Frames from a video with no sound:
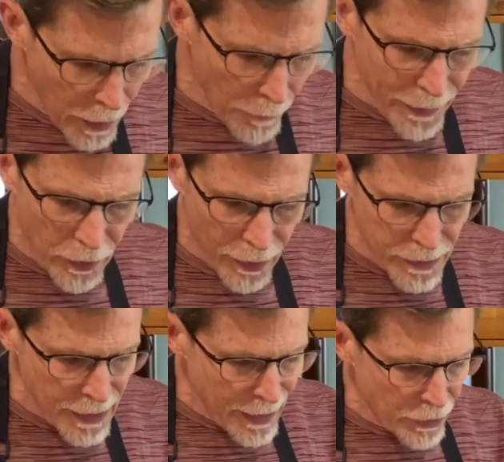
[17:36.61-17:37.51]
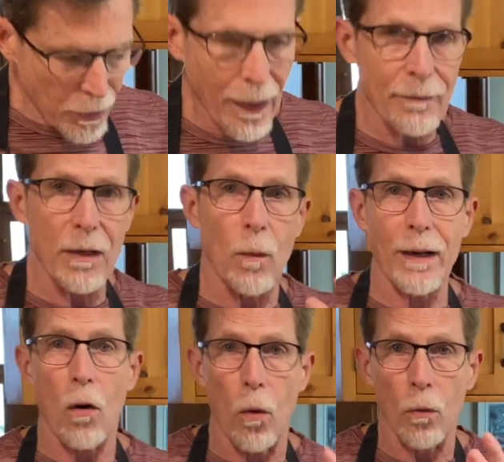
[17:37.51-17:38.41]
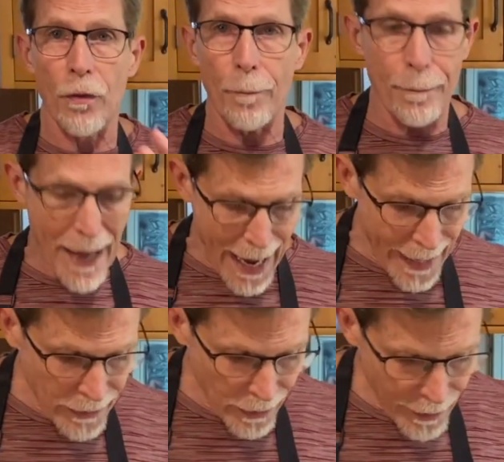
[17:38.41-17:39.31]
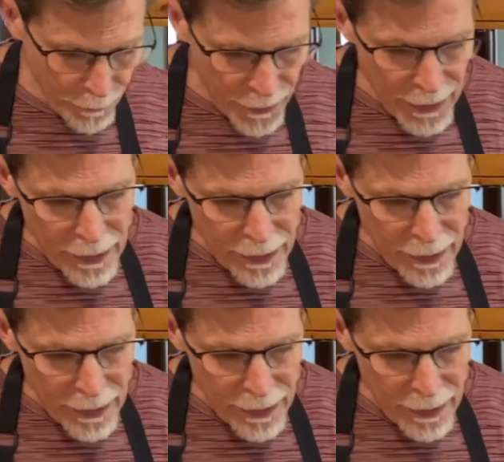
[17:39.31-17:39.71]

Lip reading: because you don't have any way to hold the bag up.